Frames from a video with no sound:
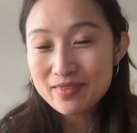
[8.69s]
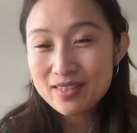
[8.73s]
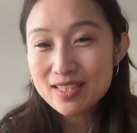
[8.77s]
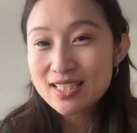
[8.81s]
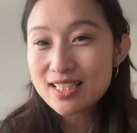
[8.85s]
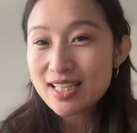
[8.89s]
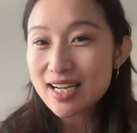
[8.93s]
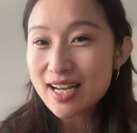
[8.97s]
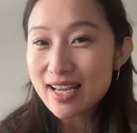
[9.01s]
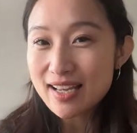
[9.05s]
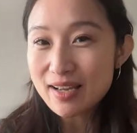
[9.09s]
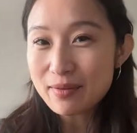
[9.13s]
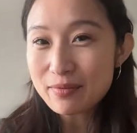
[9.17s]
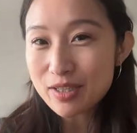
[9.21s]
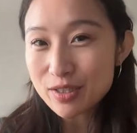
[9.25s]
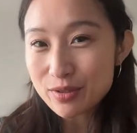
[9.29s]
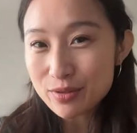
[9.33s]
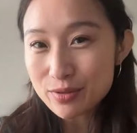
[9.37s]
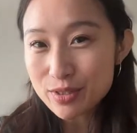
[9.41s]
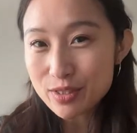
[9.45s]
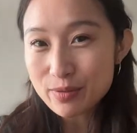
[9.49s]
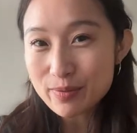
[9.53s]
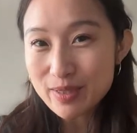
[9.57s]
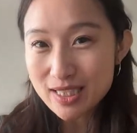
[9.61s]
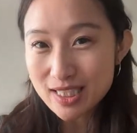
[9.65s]
Today I'm
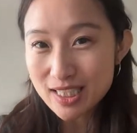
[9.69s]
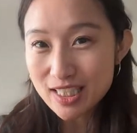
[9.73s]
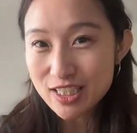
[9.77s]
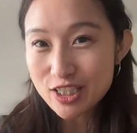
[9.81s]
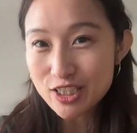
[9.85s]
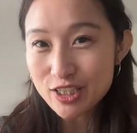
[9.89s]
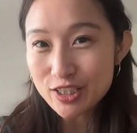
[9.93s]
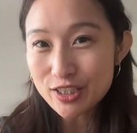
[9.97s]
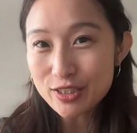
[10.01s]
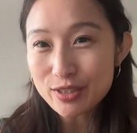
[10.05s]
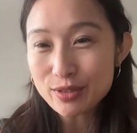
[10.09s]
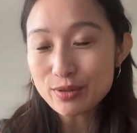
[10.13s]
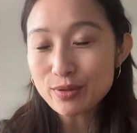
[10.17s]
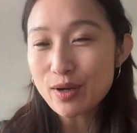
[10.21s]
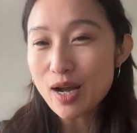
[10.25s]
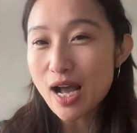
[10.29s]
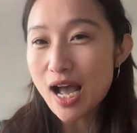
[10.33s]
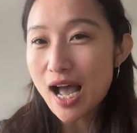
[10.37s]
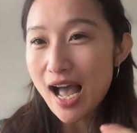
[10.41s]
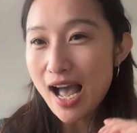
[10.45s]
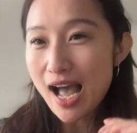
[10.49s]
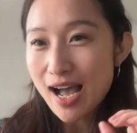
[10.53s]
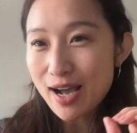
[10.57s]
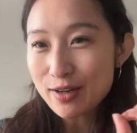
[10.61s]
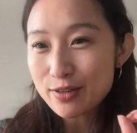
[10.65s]
going to be teaching you
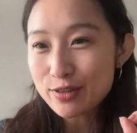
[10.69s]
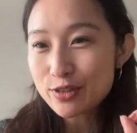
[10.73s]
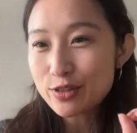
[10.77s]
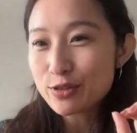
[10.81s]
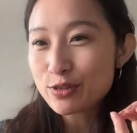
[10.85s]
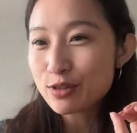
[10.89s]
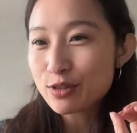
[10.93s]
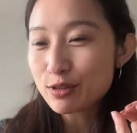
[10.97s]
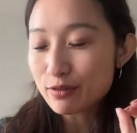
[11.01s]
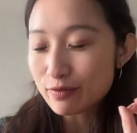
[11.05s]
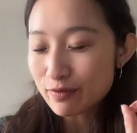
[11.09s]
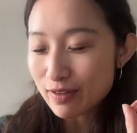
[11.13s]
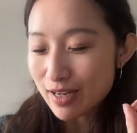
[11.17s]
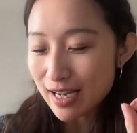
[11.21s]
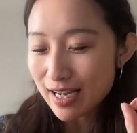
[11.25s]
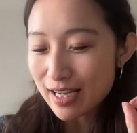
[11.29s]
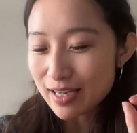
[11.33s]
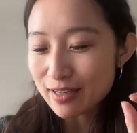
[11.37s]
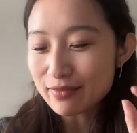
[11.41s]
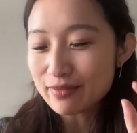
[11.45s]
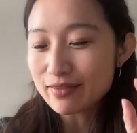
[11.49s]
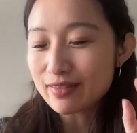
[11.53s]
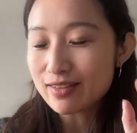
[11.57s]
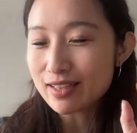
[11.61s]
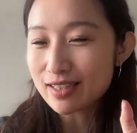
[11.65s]
how to
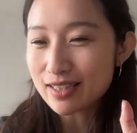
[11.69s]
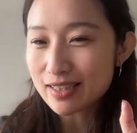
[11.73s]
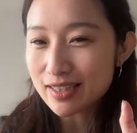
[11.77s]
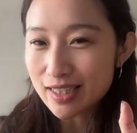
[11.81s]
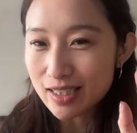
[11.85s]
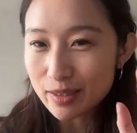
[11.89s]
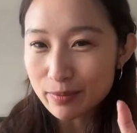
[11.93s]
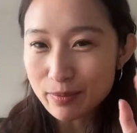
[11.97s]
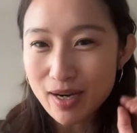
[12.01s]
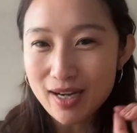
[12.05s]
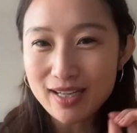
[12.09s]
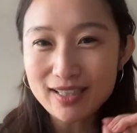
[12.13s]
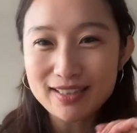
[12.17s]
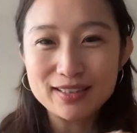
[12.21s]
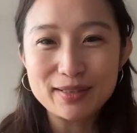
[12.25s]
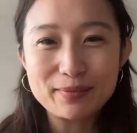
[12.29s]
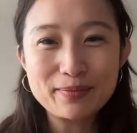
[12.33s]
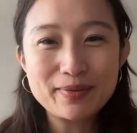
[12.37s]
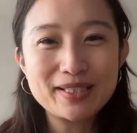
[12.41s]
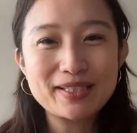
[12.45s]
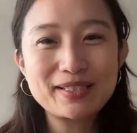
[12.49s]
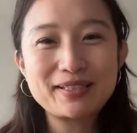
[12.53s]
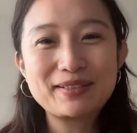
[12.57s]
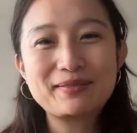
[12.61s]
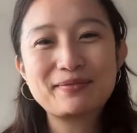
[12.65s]
survive the
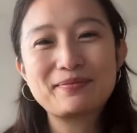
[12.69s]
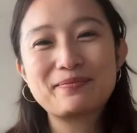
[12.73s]
apocalypse.